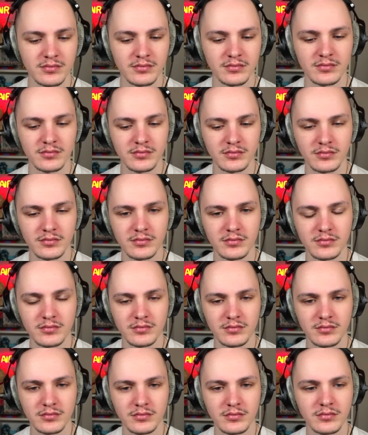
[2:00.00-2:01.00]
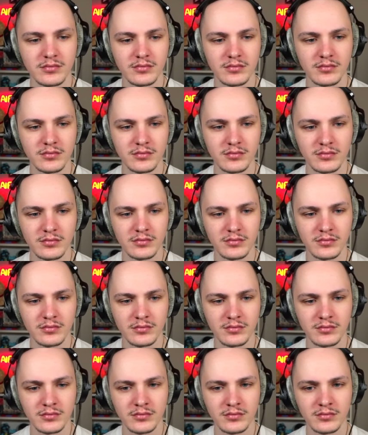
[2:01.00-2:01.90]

[no speech]